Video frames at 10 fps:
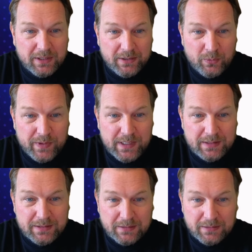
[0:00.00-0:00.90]

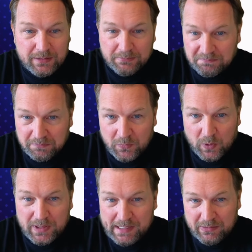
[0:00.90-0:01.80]
within
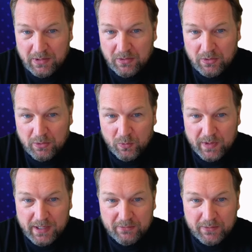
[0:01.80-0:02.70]
Orlando or
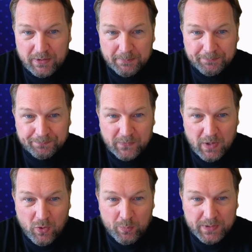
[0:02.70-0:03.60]
whatever,
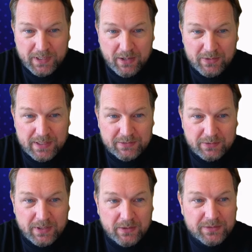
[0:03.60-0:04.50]
open now, yes or
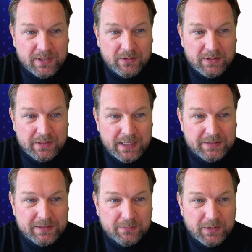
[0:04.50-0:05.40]
no. So it has
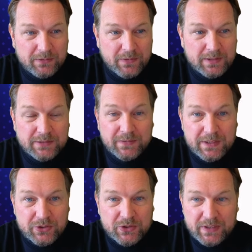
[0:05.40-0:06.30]
some advanced
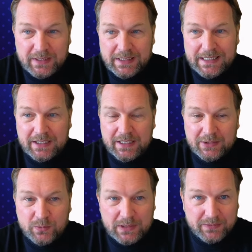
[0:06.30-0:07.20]
features in here
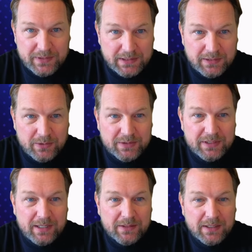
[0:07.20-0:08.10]
as well. Didn't notice
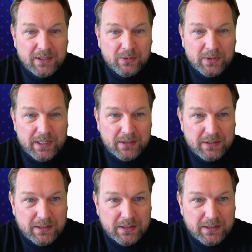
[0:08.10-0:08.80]
that when I